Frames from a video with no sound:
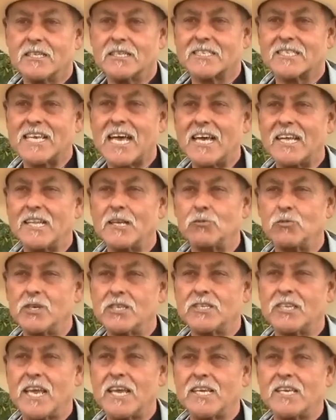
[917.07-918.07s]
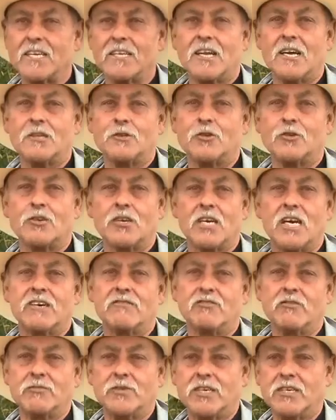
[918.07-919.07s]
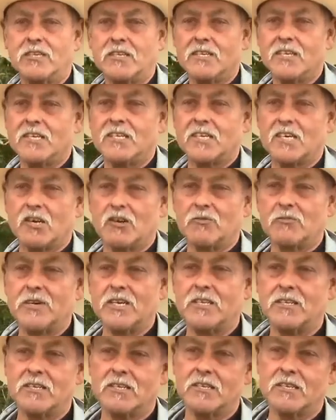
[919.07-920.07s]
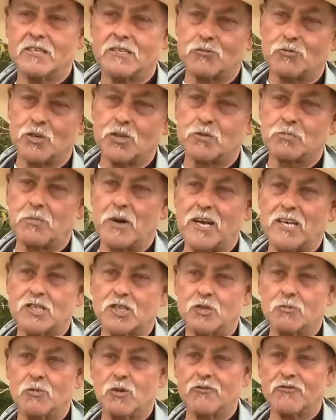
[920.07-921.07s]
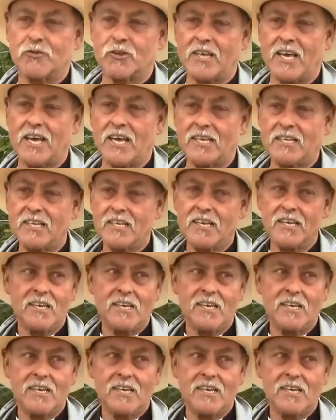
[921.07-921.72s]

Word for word: sadly, we take it onto the government, and the government is responsible for that.